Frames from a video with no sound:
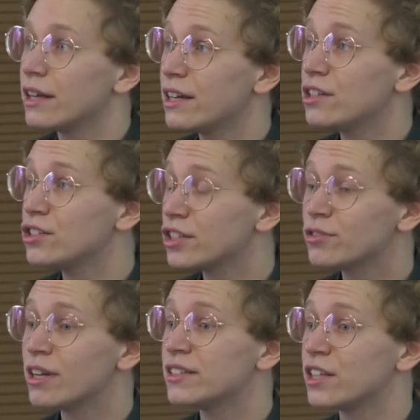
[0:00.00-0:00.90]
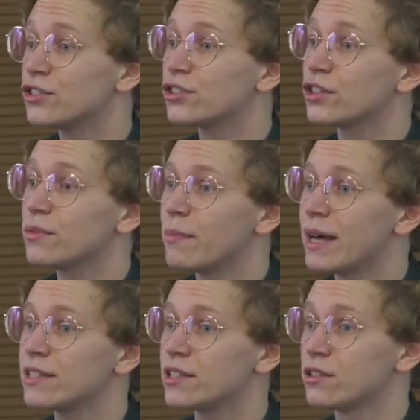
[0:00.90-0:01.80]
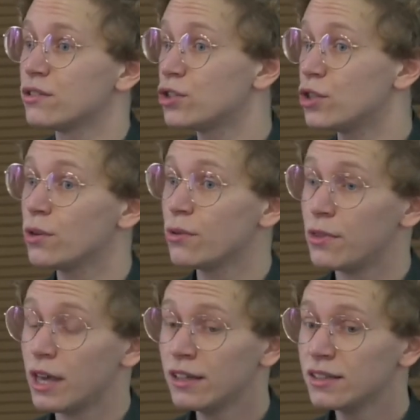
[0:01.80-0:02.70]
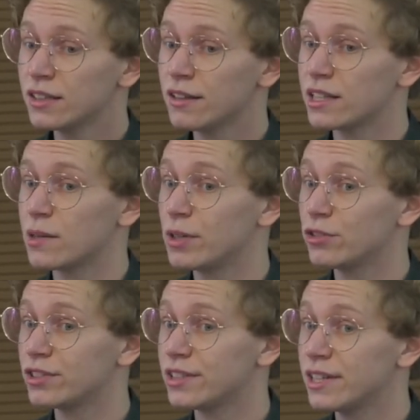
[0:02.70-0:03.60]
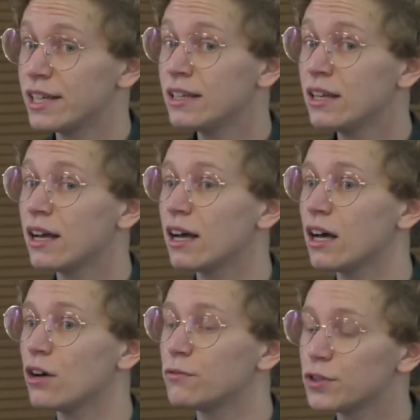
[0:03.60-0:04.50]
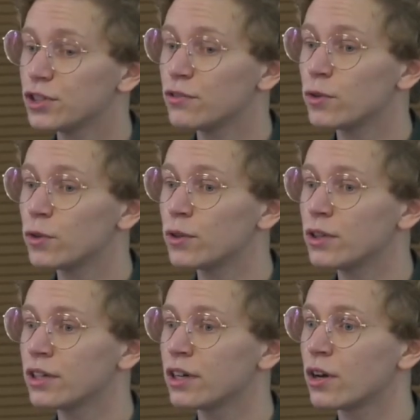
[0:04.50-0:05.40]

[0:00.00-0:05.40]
industrialization meant two things that I'm interested in. Uh, first of all,